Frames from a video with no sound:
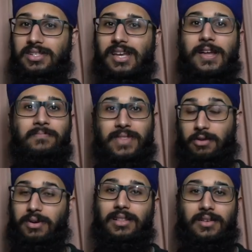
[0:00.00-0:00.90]
you say
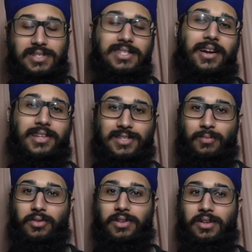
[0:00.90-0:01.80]
nobody loves these characters
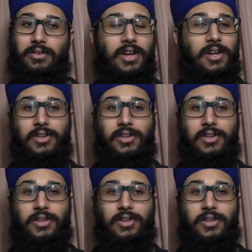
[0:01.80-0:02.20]
more than you.